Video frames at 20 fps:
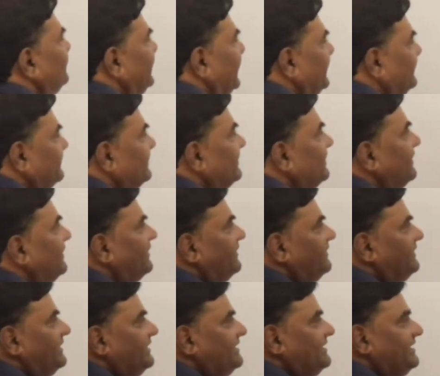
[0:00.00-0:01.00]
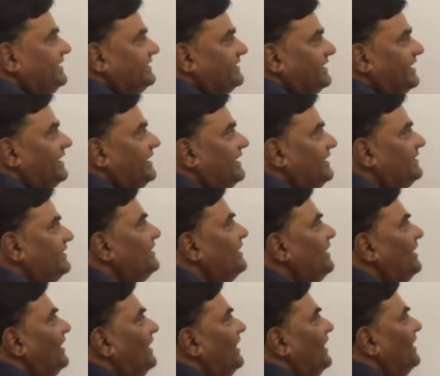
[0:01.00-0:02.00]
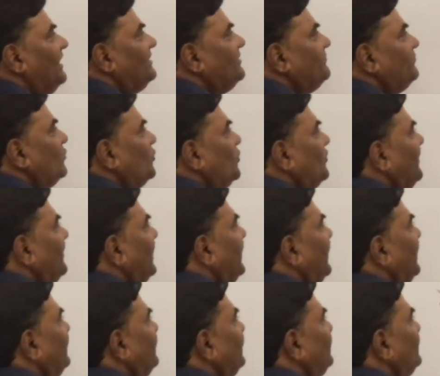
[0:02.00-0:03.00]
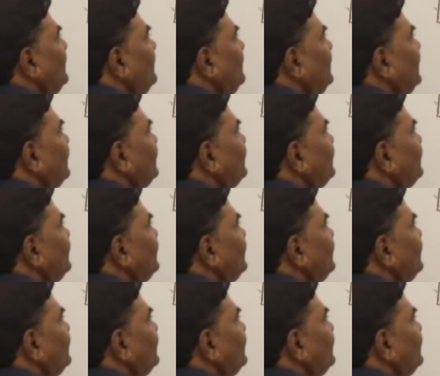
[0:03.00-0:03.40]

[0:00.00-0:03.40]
Then delete head and move head to